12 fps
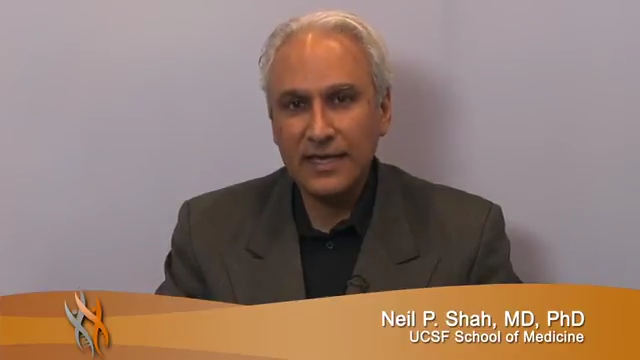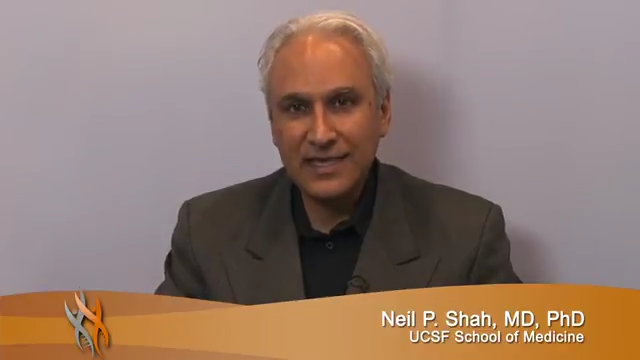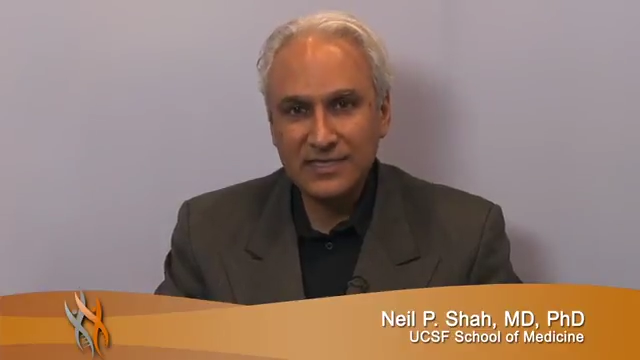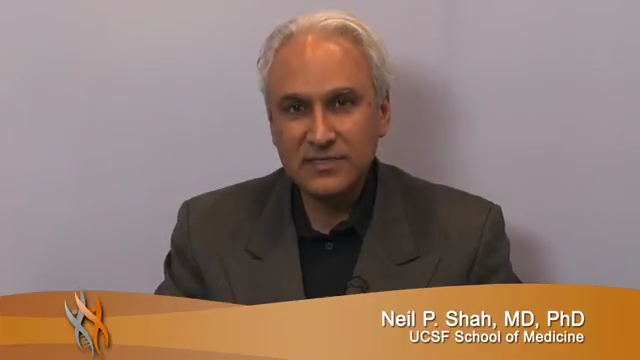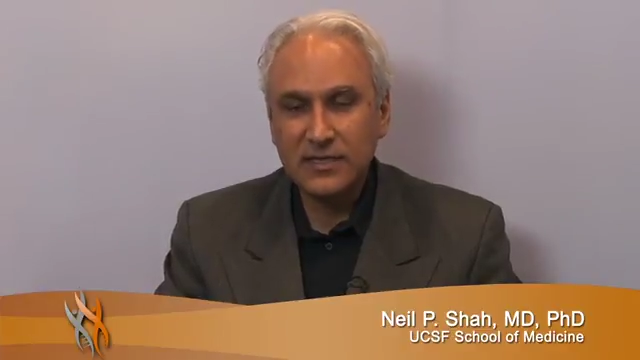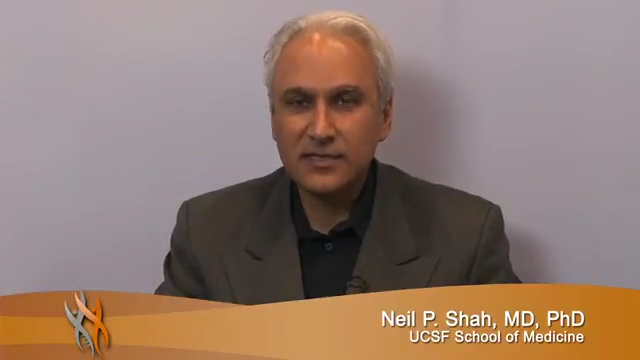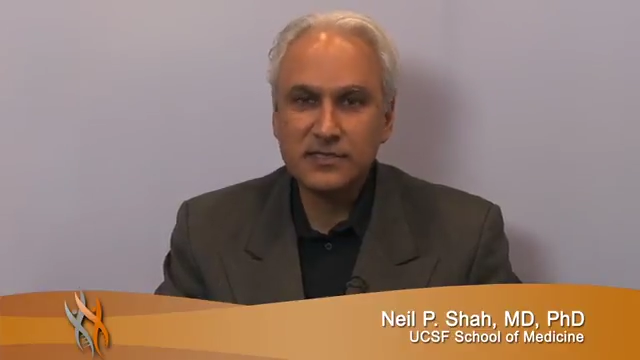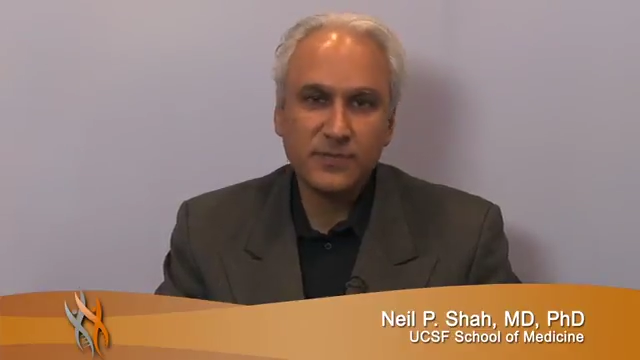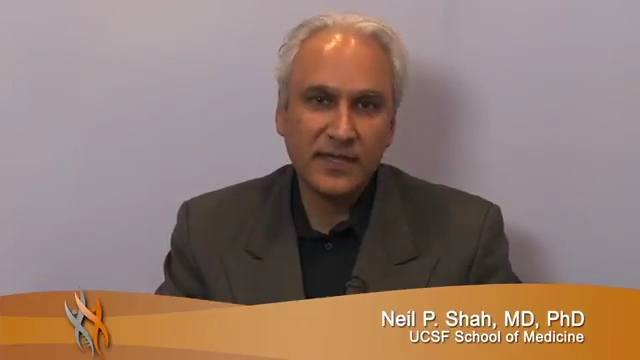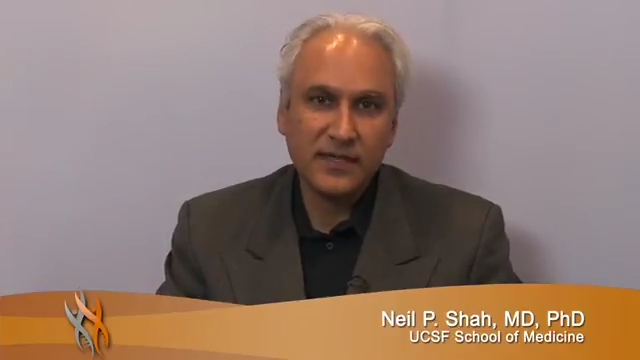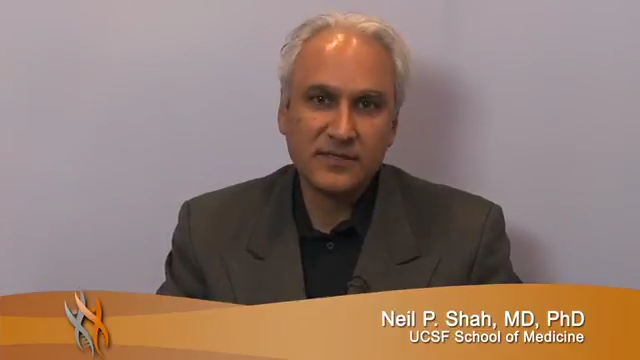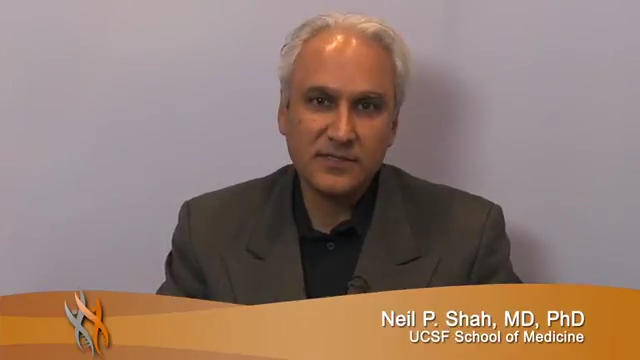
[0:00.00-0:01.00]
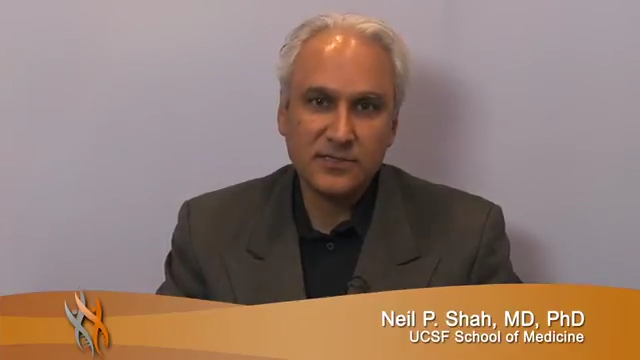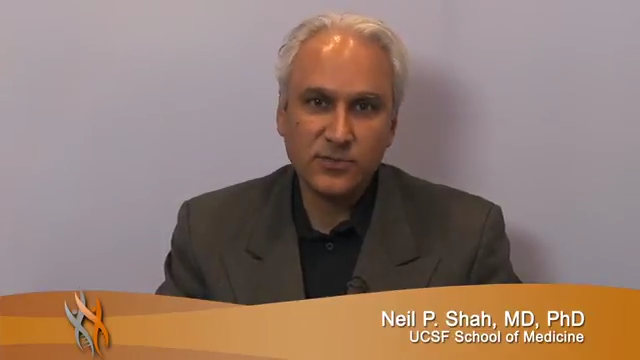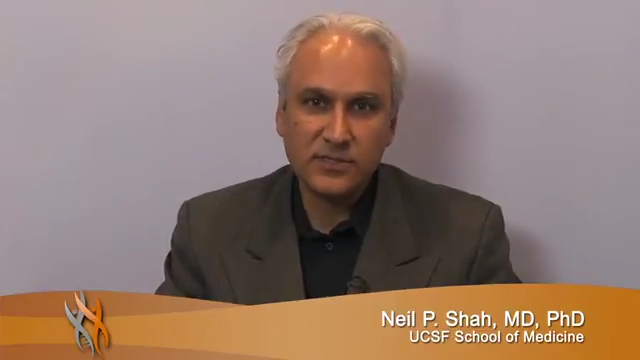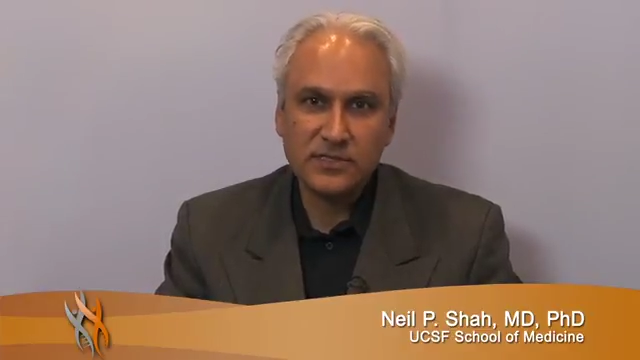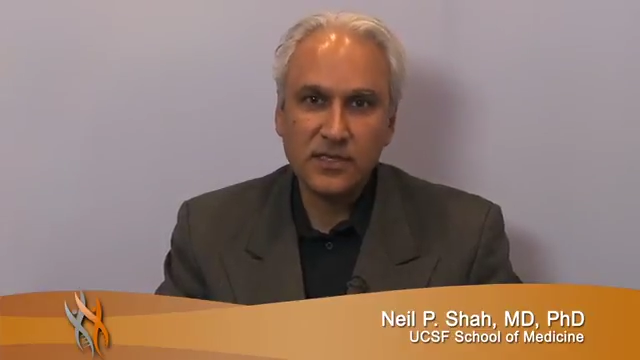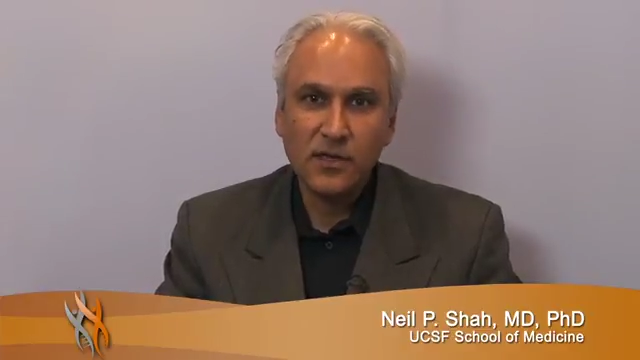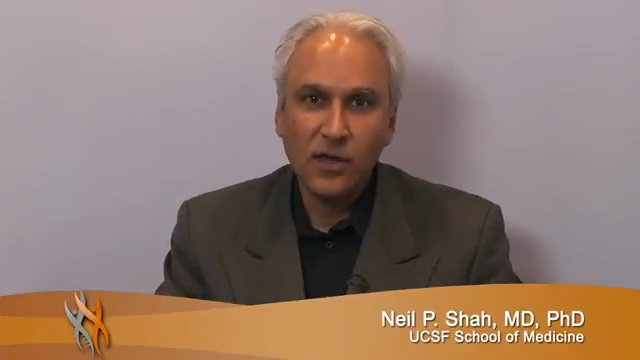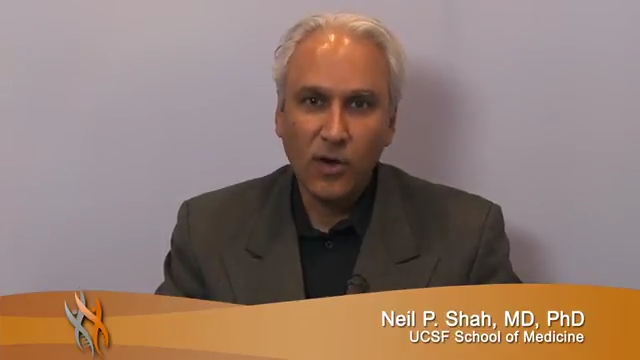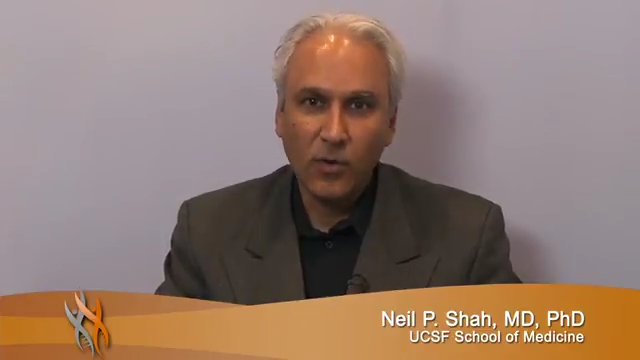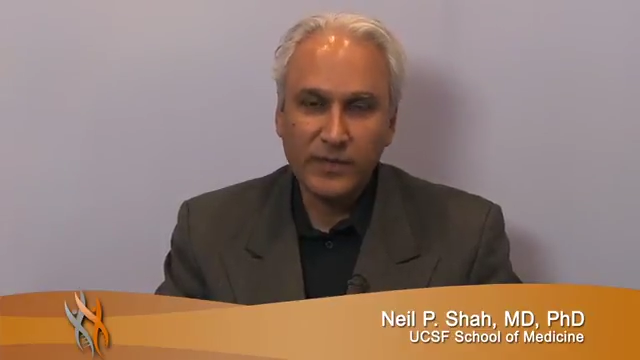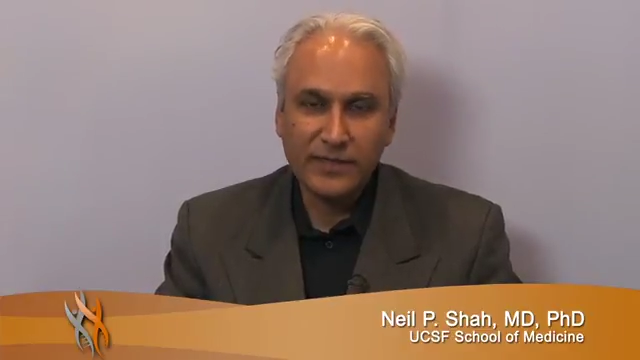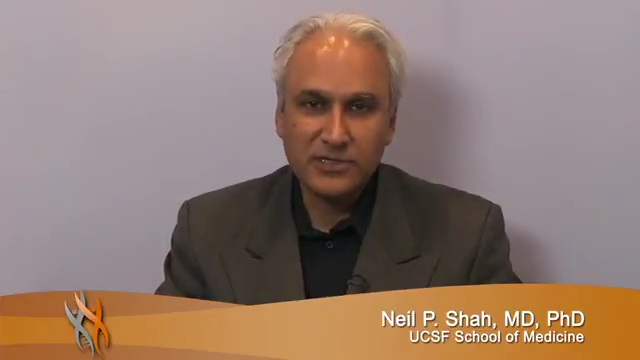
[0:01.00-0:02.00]
incidence because this was
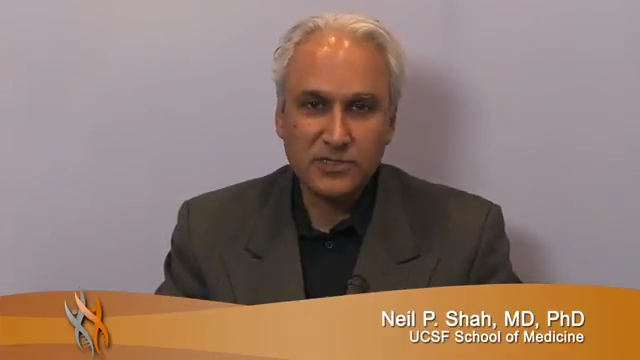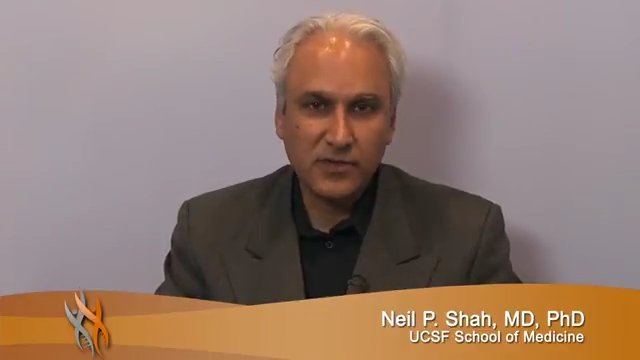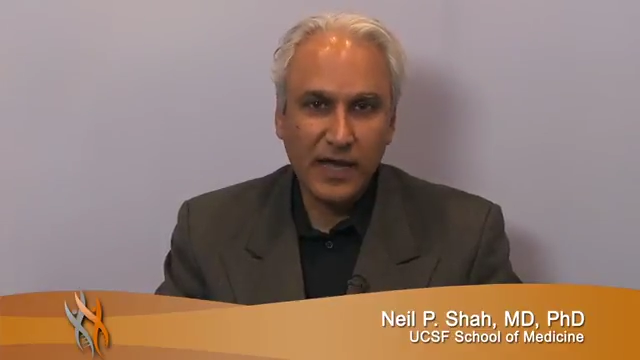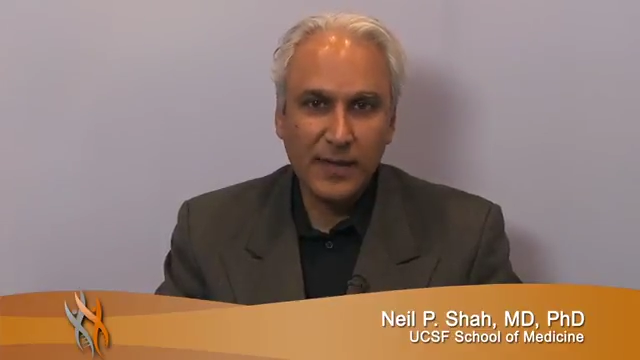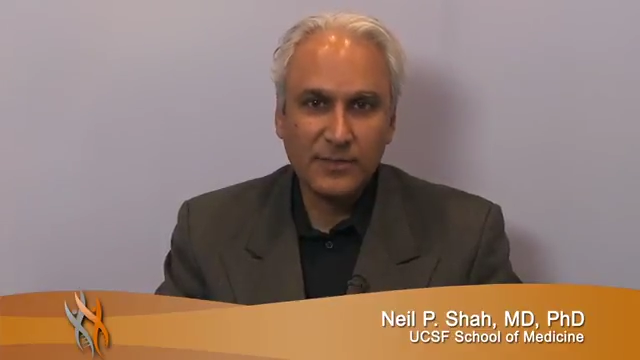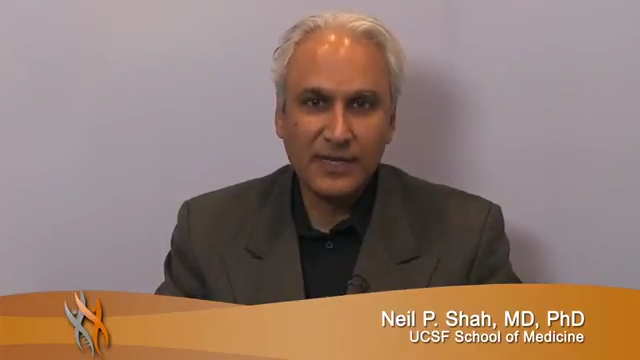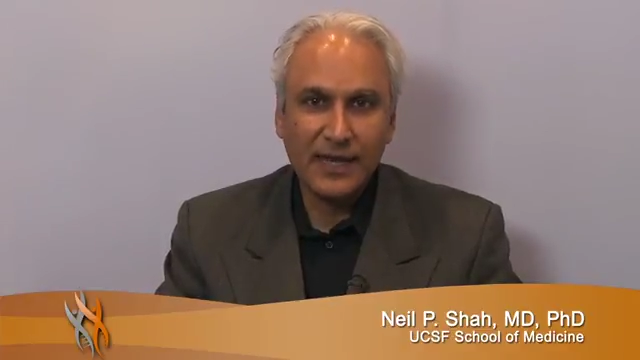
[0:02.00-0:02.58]
only described